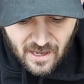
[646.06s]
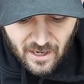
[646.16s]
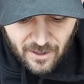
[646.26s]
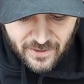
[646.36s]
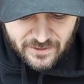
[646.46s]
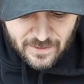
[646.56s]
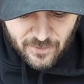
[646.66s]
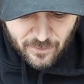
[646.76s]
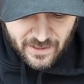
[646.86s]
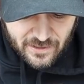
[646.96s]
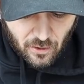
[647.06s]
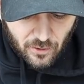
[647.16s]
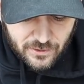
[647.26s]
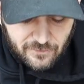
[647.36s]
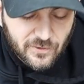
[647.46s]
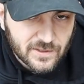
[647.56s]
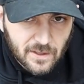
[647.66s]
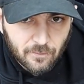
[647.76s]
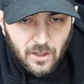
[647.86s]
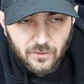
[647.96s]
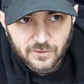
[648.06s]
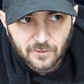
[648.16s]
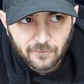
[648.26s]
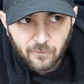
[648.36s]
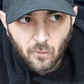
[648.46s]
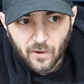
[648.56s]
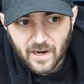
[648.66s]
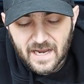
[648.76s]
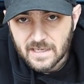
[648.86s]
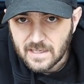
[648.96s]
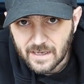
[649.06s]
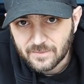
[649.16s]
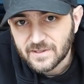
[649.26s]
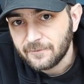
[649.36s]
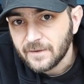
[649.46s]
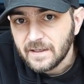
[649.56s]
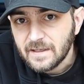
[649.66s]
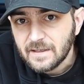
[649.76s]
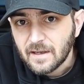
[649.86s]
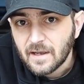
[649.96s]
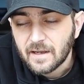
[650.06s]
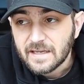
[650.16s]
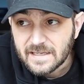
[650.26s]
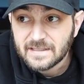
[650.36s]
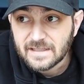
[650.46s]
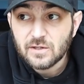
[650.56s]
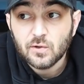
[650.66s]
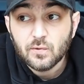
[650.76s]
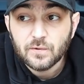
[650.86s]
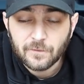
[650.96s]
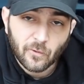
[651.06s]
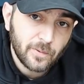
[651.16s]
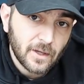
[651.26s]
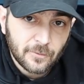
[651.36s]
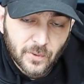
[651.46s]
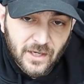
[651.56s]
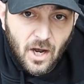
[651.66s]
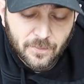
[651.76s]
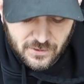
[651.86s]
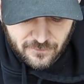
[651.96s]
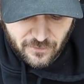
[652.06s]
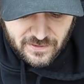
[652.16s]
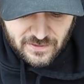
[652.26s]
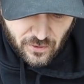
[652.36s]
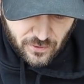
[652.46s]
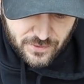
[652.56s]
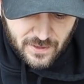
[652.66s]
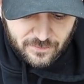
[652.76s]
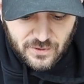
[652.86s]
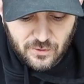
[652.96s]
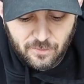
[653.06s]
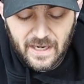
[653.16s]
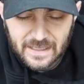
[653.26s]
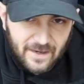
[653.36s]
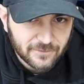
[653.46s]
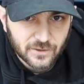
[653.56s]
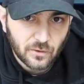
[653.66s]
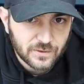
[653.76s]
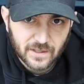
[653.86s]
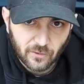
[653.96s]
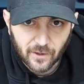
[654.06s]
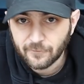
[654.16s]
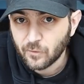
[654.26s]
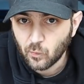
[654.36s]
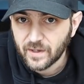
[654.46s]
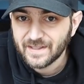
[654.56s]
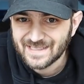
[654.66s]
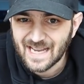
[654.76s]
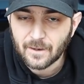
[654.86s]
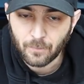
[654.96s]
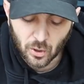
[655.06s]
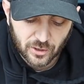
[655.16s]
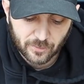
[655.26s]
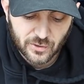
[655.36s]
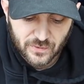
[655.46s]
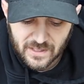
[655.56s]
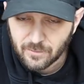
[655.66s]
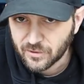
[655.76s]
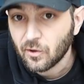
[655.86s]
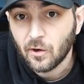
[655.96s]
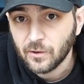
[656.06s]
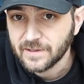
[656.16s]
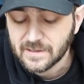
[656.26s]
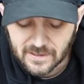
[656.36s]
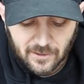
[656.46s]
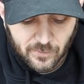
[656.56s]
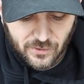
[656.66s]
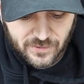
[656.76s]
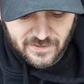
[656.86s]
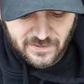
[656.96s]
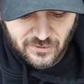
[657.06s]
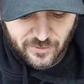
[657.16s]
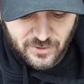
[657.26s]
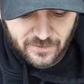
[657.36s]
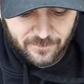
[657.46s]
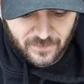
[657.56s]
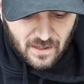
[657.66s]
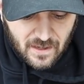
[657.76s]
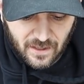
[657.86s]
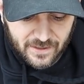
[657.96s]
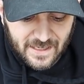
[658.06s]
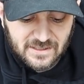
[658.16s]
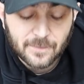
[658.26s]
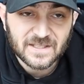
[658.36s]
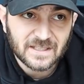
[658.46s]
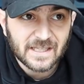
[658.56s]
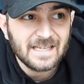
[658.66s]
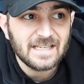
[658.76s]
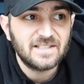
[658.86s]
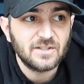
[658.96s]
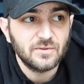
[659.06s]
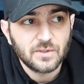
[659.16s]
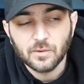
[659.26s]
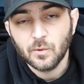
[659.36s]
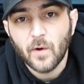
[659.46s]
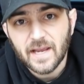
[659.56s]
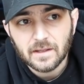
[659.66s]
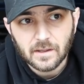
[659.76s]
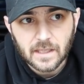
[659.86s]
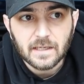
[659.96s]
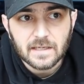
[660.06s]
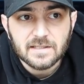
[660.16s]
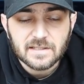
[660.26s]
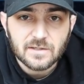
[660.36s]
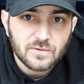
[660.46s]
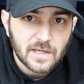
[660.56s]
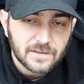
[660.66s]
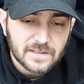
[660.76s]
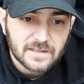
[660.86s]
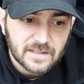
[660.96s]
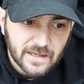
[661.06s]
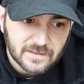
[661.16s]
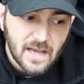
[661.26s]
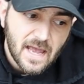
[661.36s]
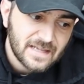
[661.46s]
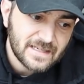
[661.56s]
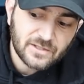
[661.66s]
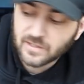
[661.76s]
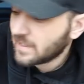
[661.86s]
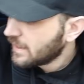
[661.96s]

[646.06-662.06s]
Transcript: Um, now keep in mind there are different submodels for A E M's Infinity, E C Us for plug-and-play options for these cars, um, so you might have to go dig around for what exact part number you need, but they're all listed down below in this description. Uh, next up is Link E C U. So the way Link E C U does these things is actually